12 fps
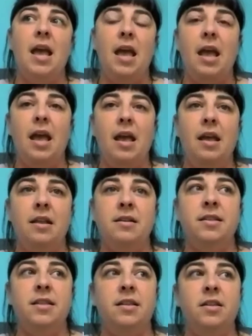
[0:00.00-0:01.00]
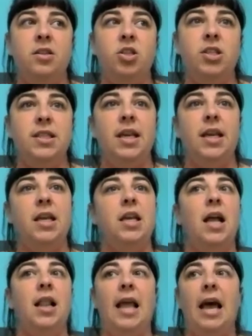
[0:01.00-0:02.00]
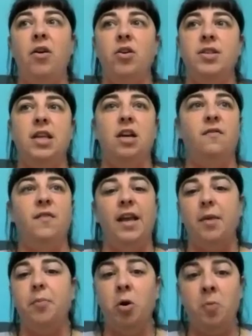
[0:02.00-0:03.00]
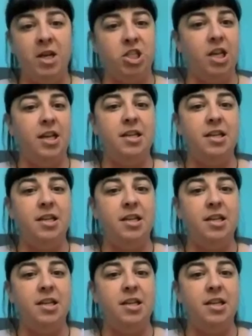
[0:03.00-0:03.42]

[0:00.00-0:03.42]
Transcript: and just like allow yourself like permission